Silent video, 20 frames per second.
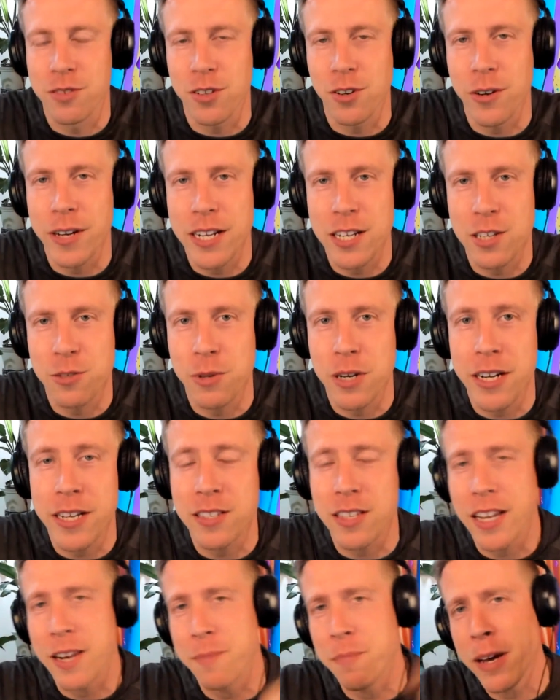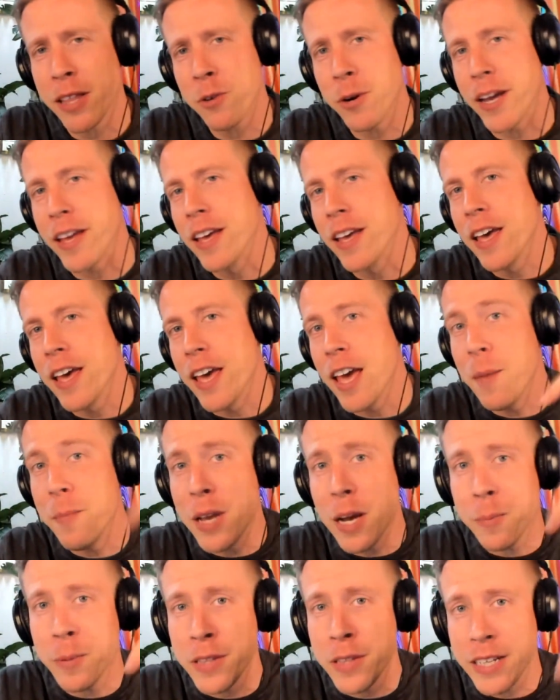So it is what it is. And by the way, hit
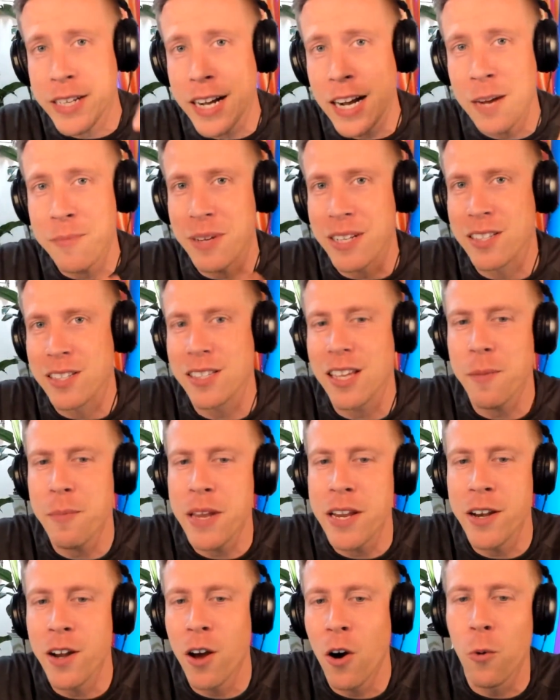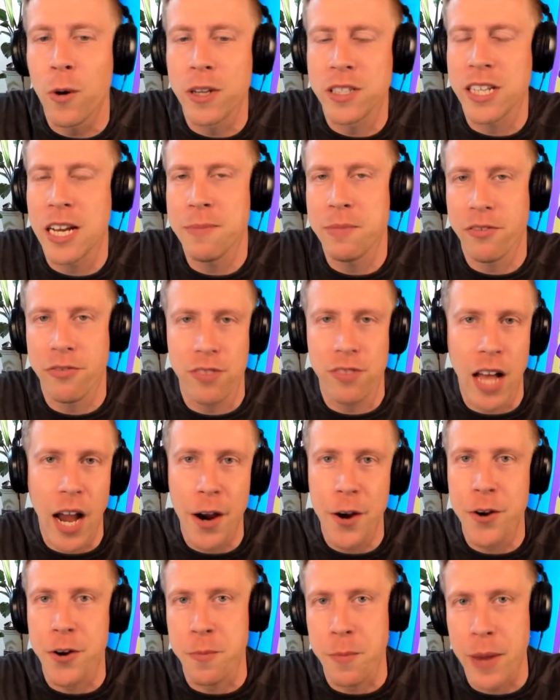me up in the comments. Let me know what type of
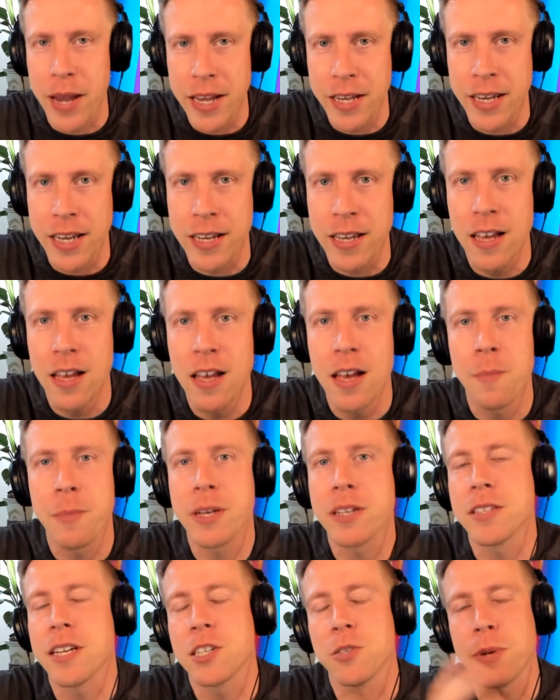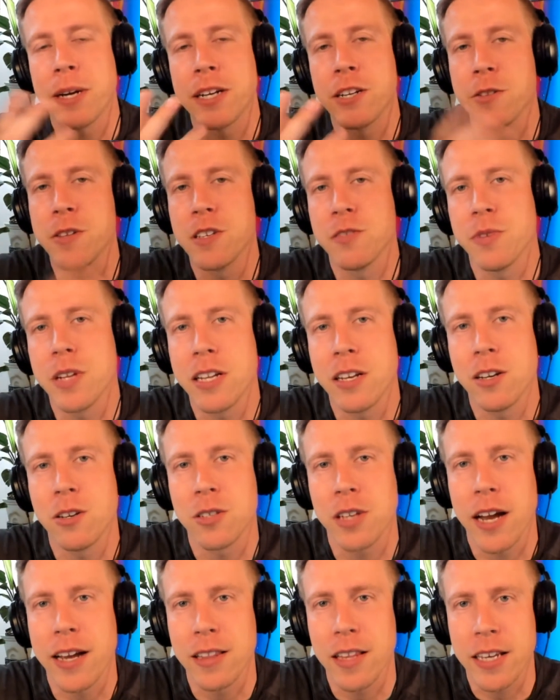flyer you're making because that's why I do these
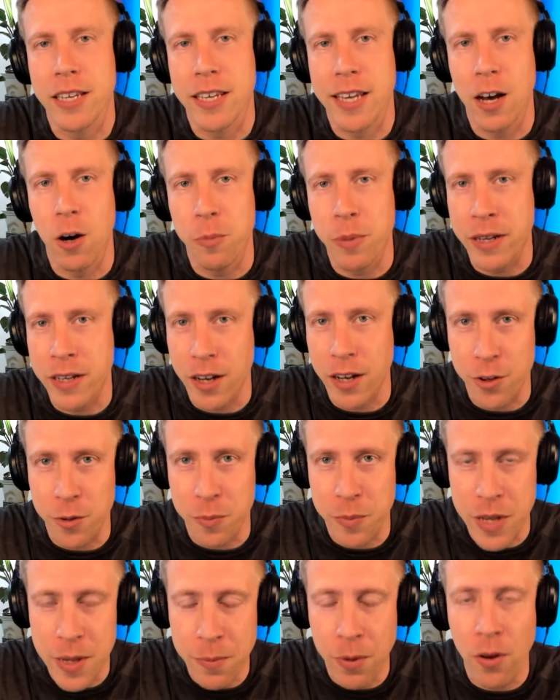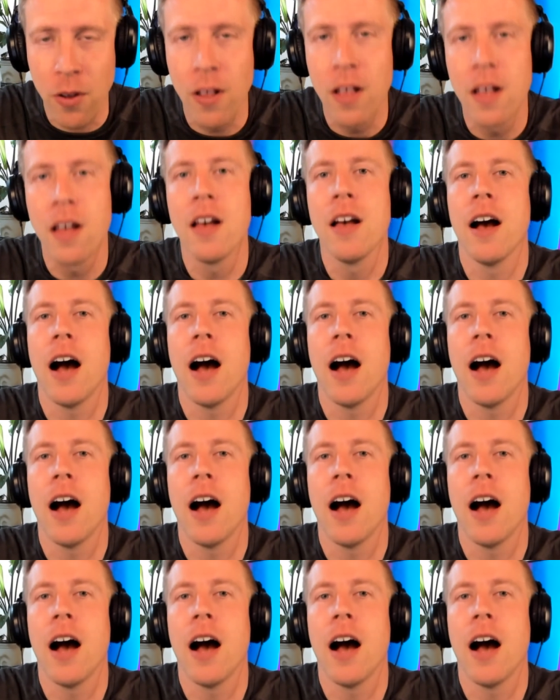videos. I like helping other people.